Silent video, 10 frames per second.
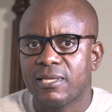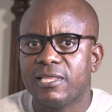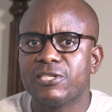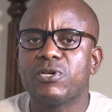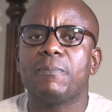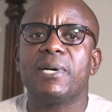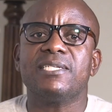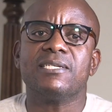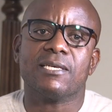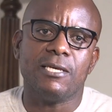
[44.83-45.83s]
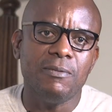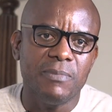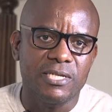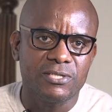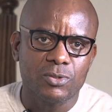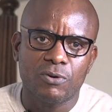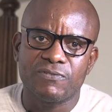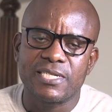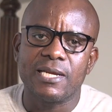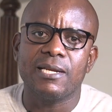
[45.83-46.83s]
the dramatic image
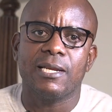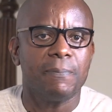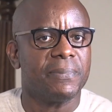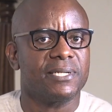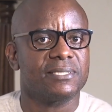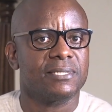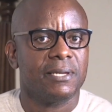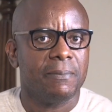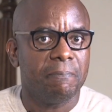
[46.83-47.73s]
of 10 lepers